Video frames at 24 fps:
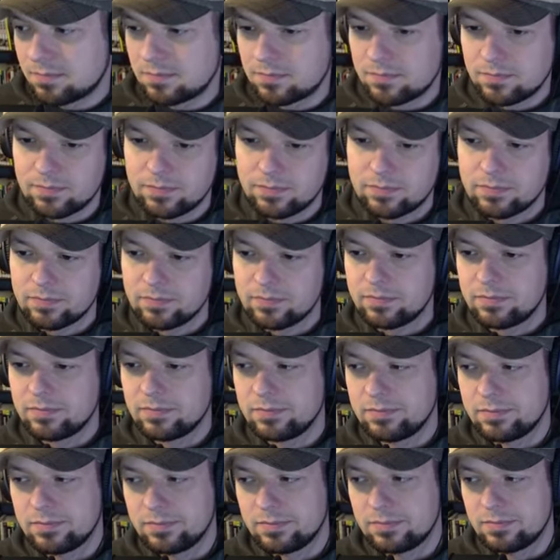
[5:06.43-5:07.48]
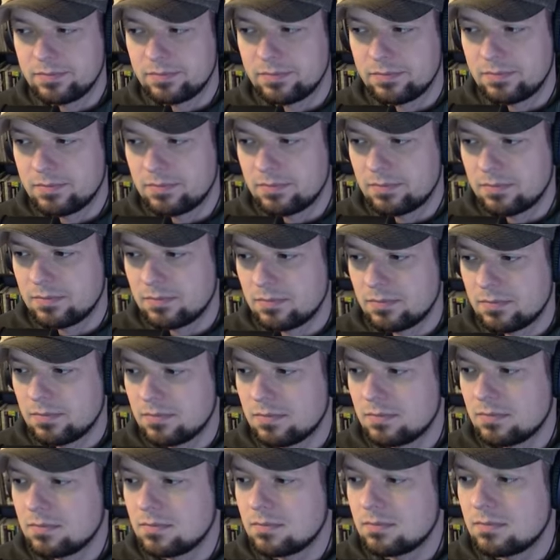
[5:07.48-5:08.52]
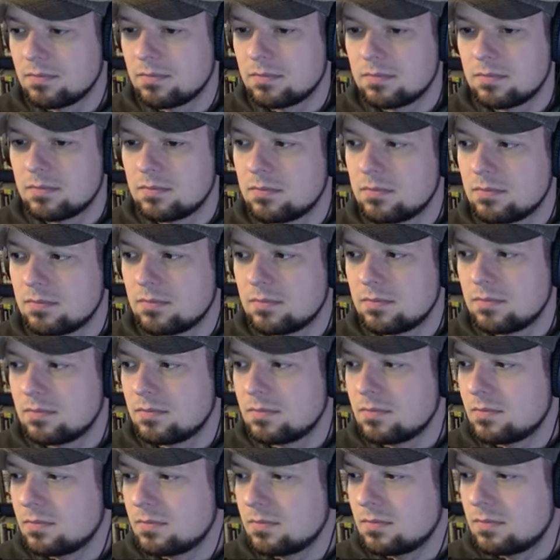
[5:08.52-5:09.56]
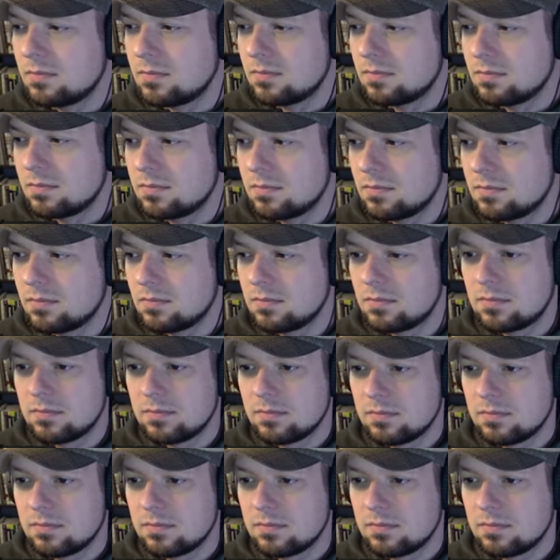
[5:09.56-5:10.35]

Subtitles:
No one is speaking in this clip.